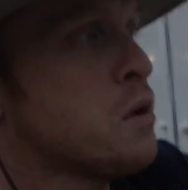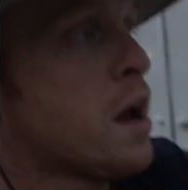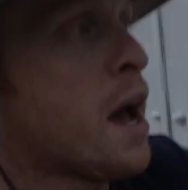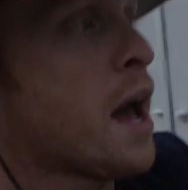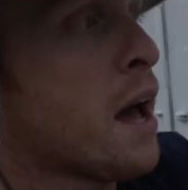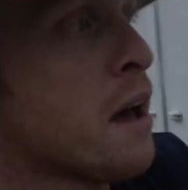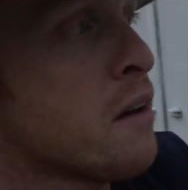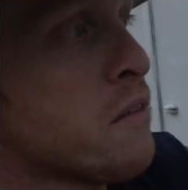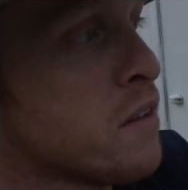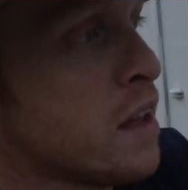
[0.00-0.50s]

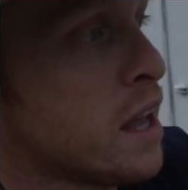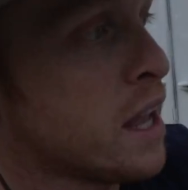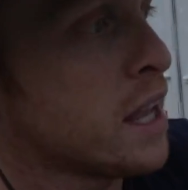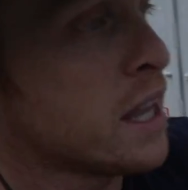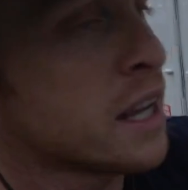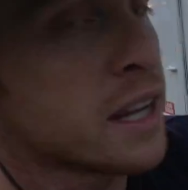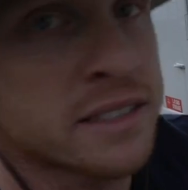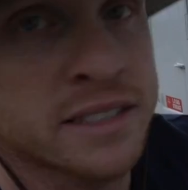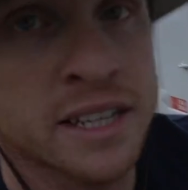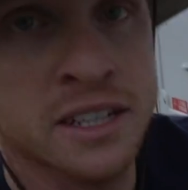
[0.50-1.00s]
have
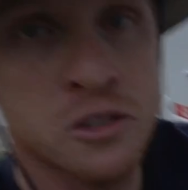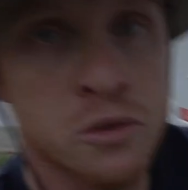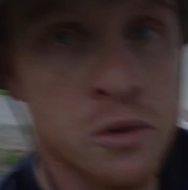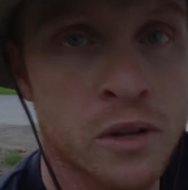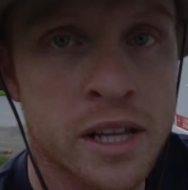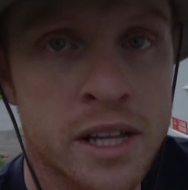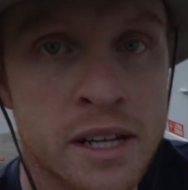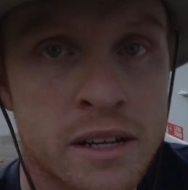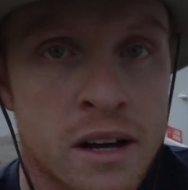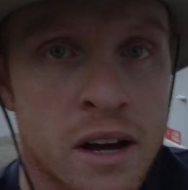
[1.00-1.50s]
a cassette
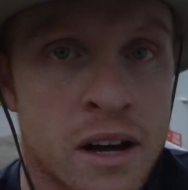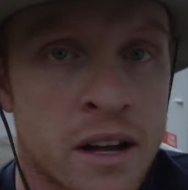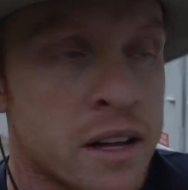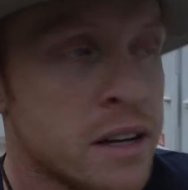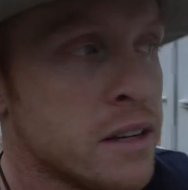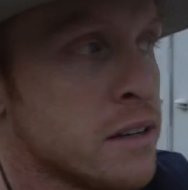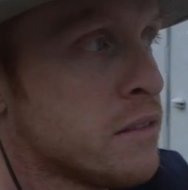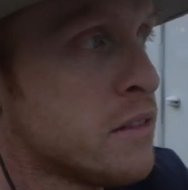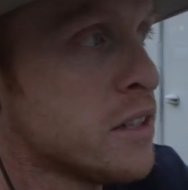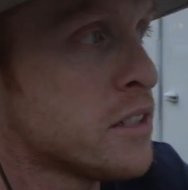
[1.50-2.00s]
toilet
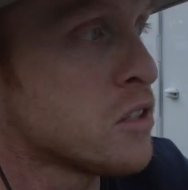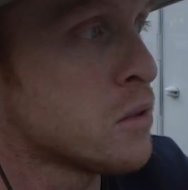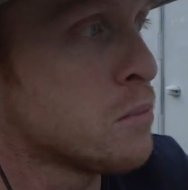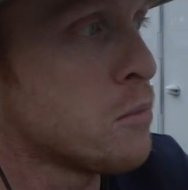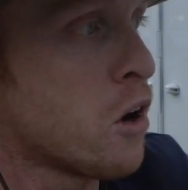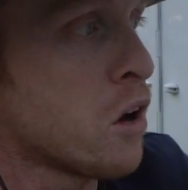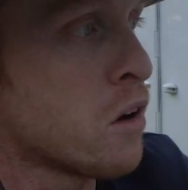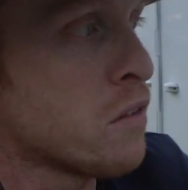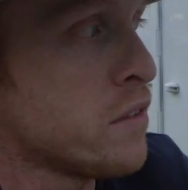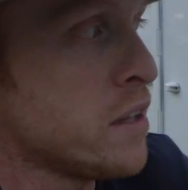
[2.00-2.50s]
on this
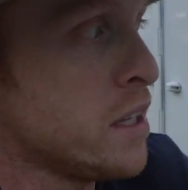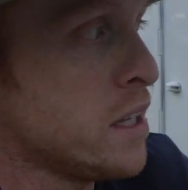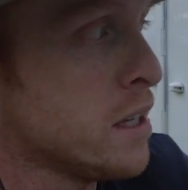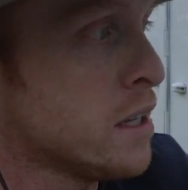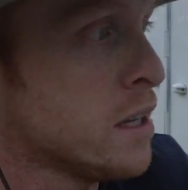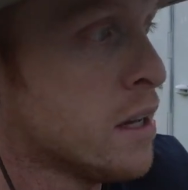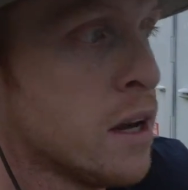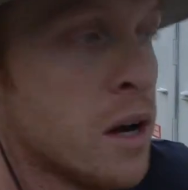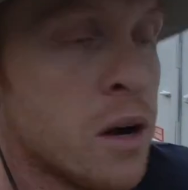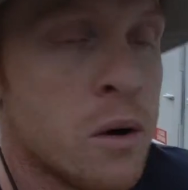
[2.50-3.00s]

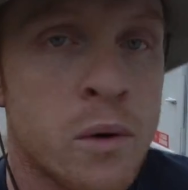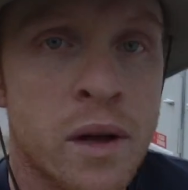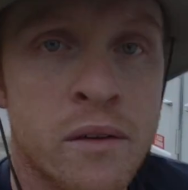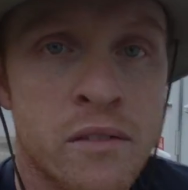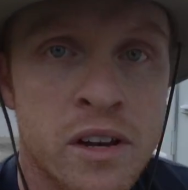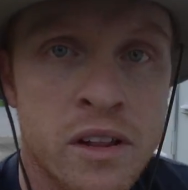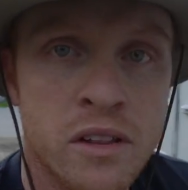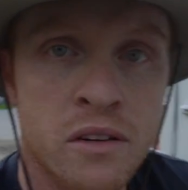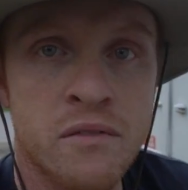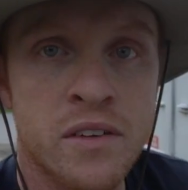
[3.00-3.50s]
RV. We have
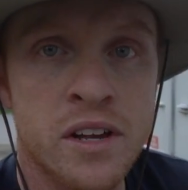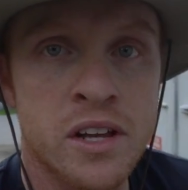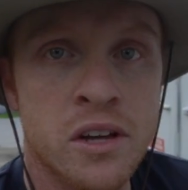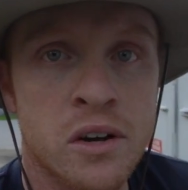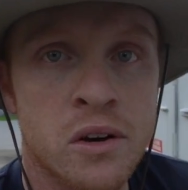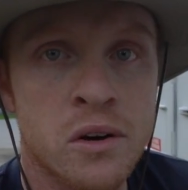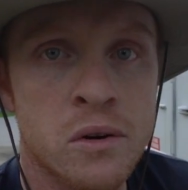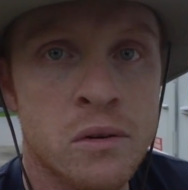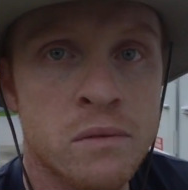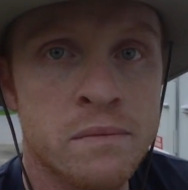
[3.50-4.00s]
another
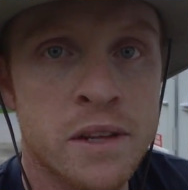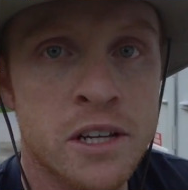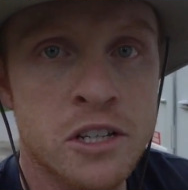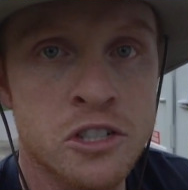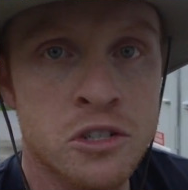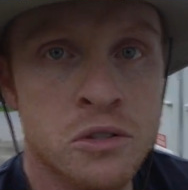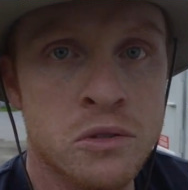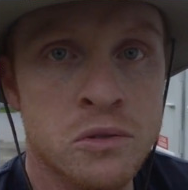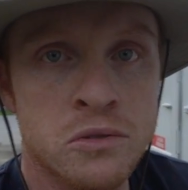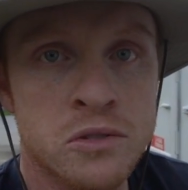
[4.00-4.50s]
video that
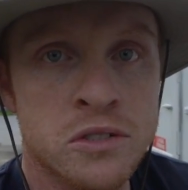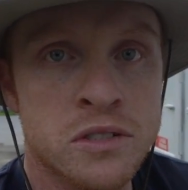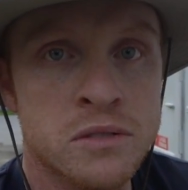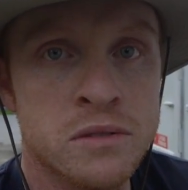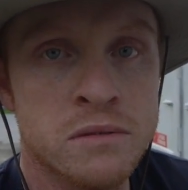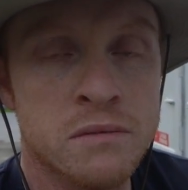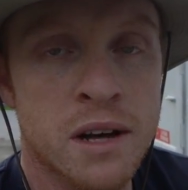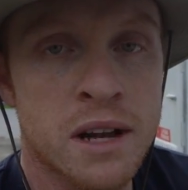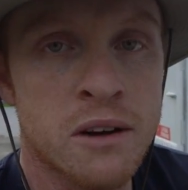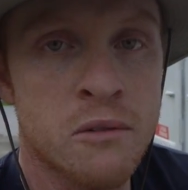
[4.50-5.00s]

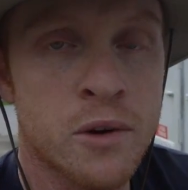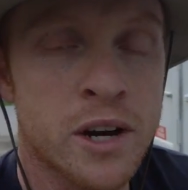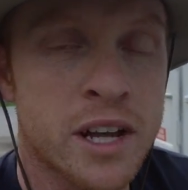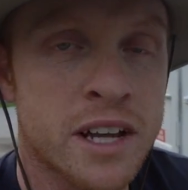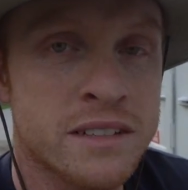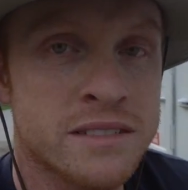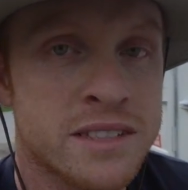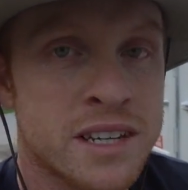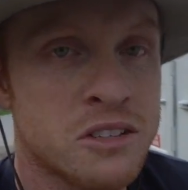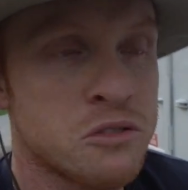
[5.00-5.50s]
shows kind of what a
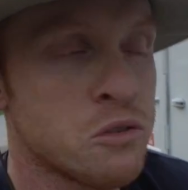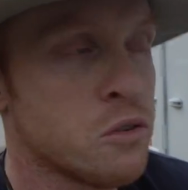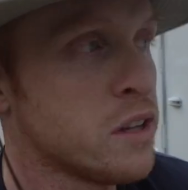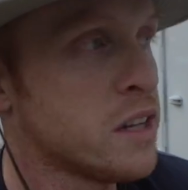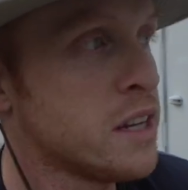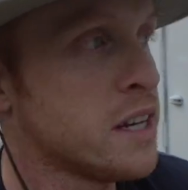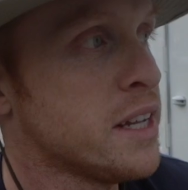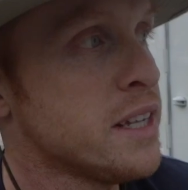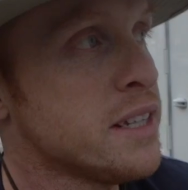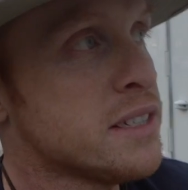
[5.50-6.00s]
cassette
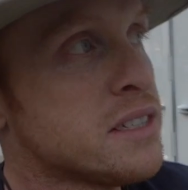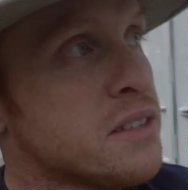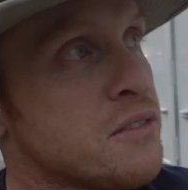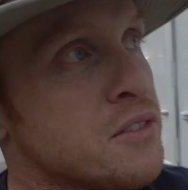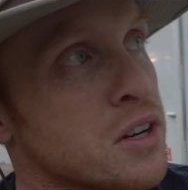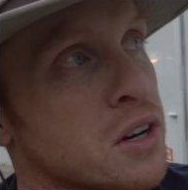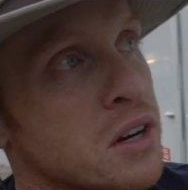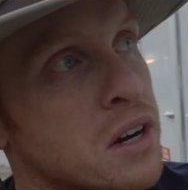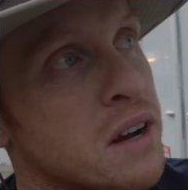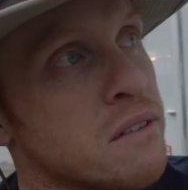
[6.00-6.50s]
toilet is if
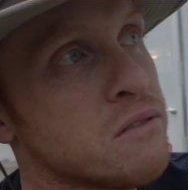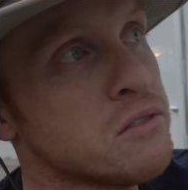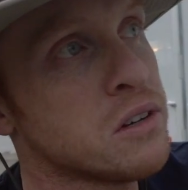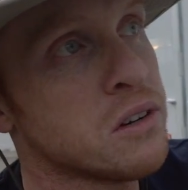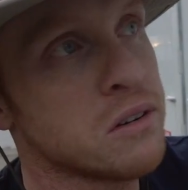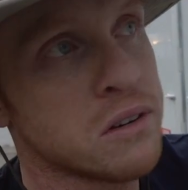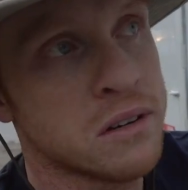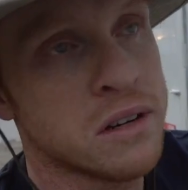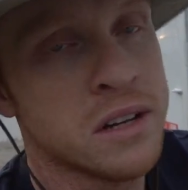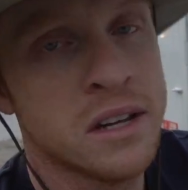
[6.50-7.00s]
you're
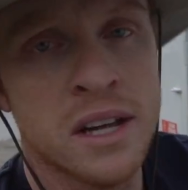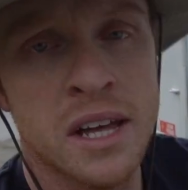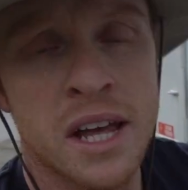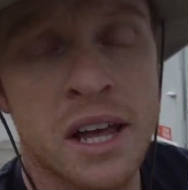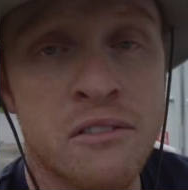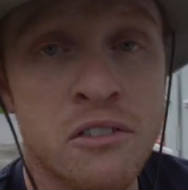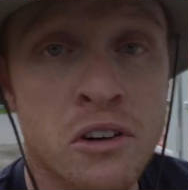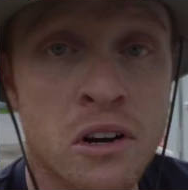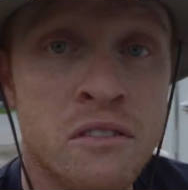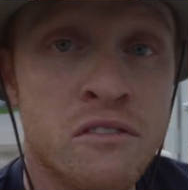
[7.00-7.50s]

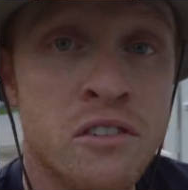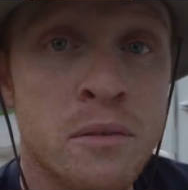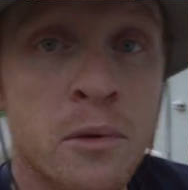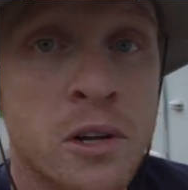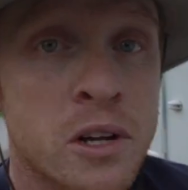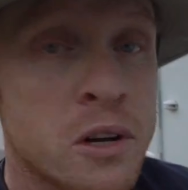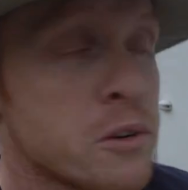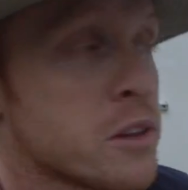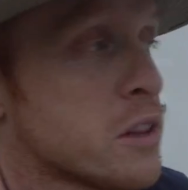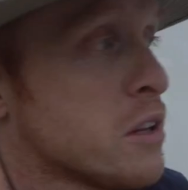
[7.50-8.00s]

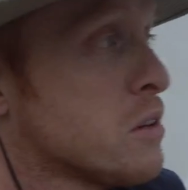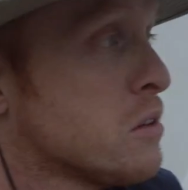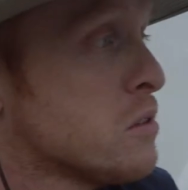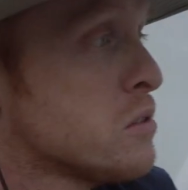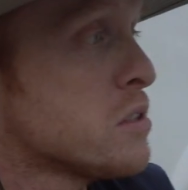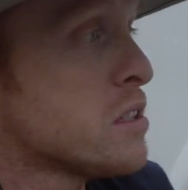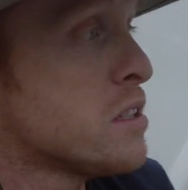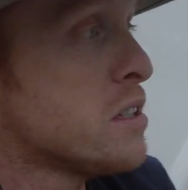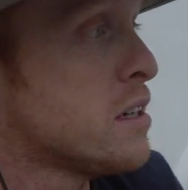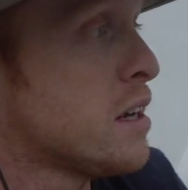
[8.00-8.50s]
unfamiliar with
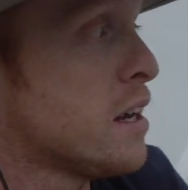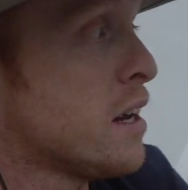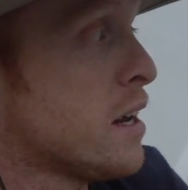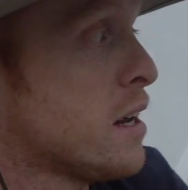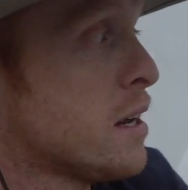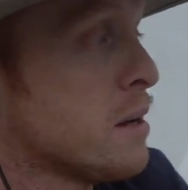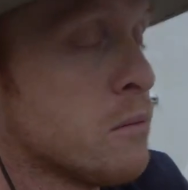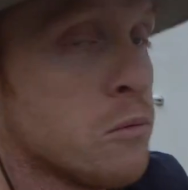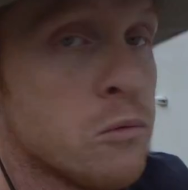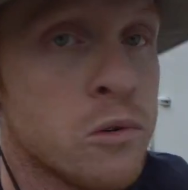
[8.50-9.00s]
those.
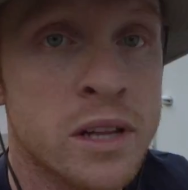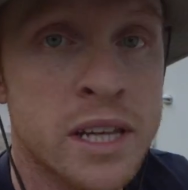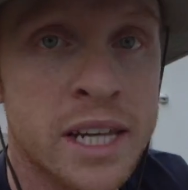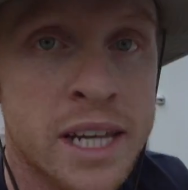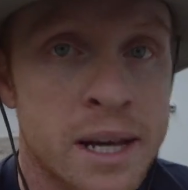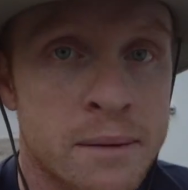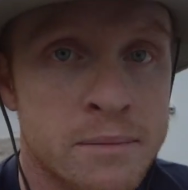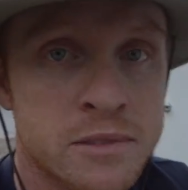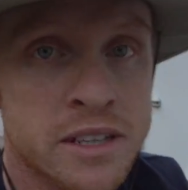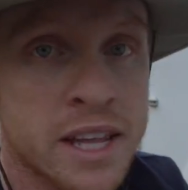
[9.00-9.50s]
We'll
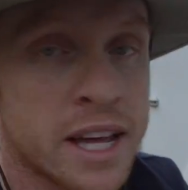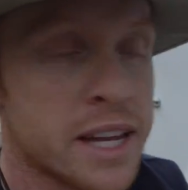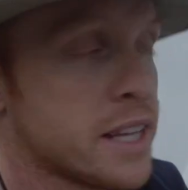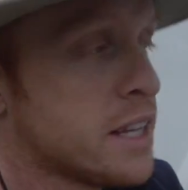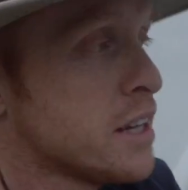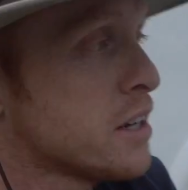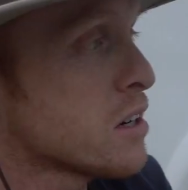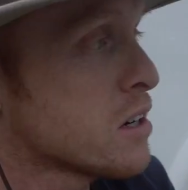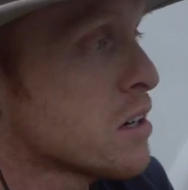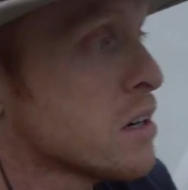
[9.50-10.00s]
link up to that
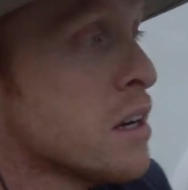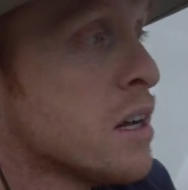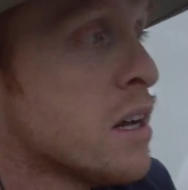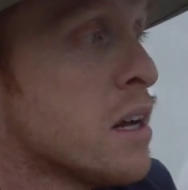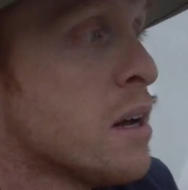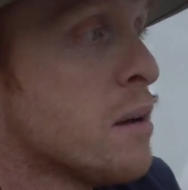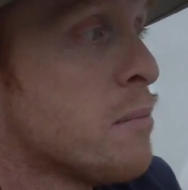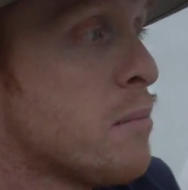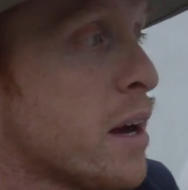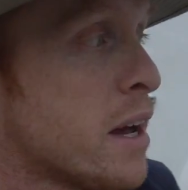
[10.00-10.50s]
here,
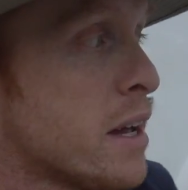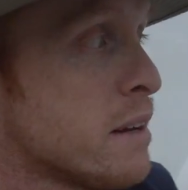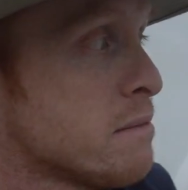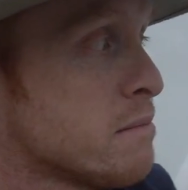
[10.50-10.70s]
but